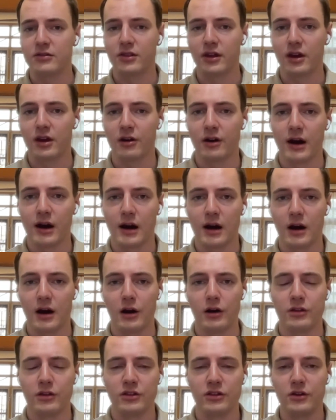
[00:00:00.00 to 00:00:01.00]
there
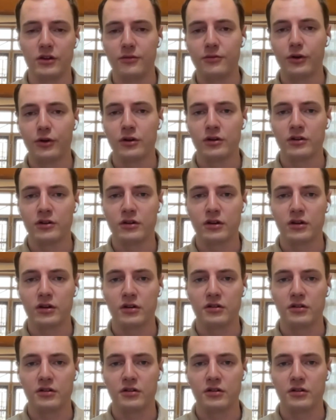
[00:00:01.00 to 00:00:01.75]
are different